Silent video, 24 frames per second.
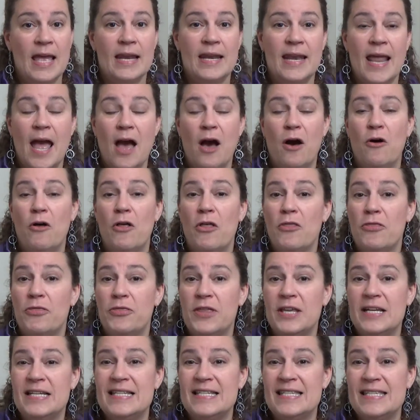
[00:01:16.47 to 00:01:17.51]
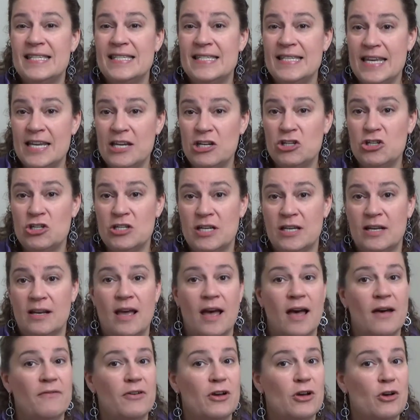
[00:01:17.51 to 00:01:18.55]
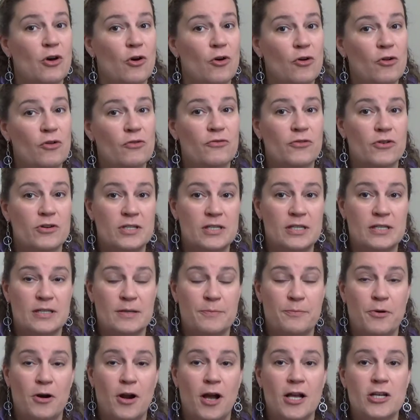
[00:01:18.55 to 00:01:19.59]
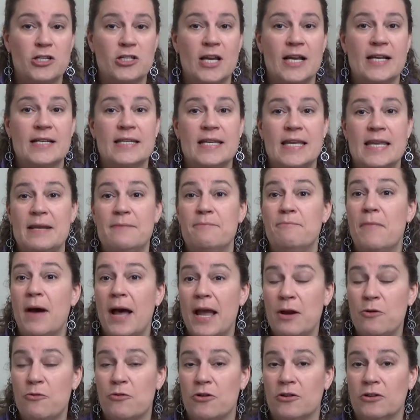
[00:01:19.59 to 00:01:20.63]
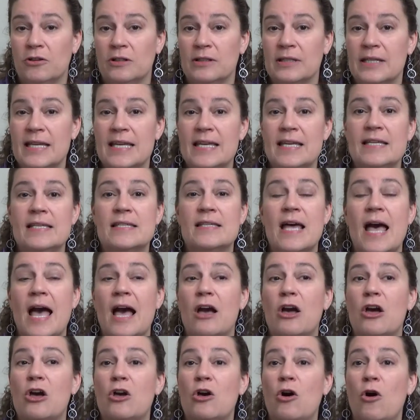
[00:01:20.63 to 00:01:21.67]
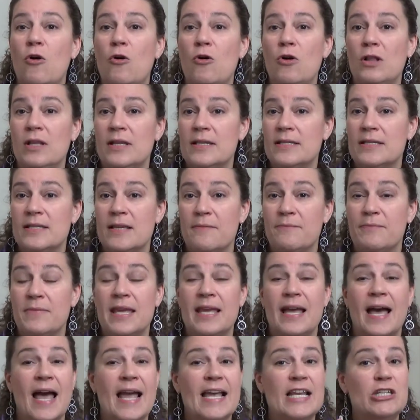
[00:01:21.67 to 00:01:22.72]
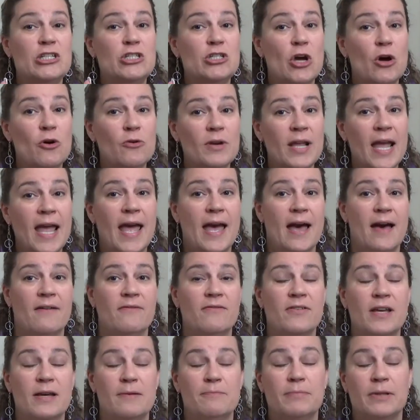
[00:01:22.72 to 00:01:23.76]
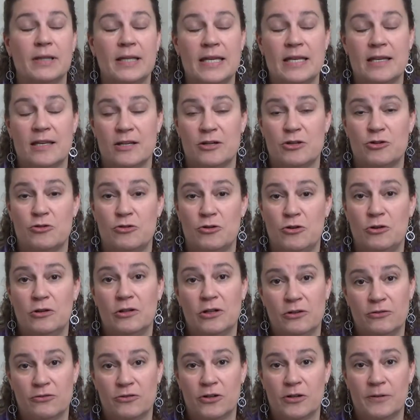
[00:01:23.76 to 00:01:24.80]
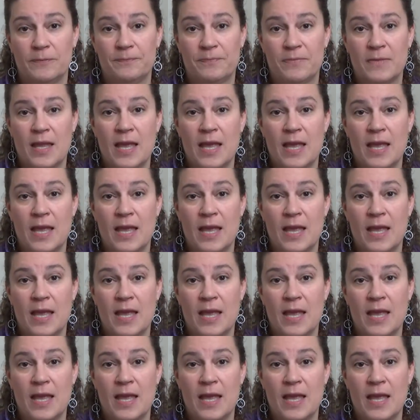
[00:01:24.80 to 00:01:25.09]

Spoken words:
Now, the distinction of a goal versus a project in my world is a goal is something I don't have complete control over.